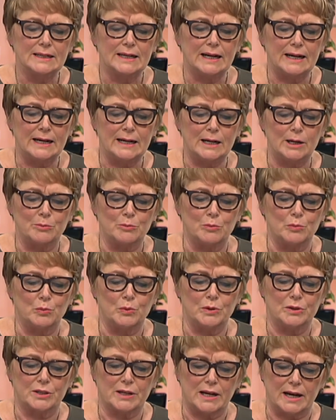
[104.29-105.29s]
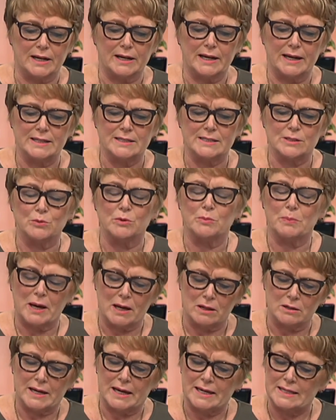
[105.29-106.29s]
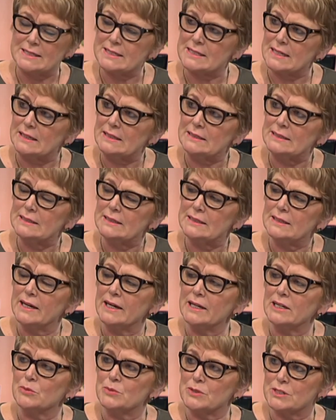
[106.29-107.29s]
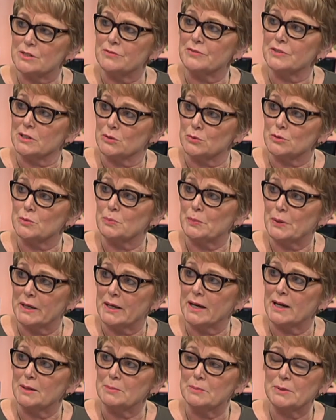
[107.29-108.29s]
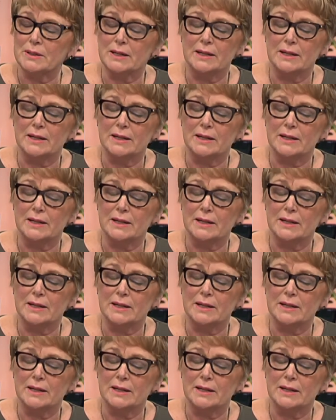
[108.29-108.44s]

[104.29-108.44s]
um, with gut cancer, with bowel cancer, and it was difficult to pick up.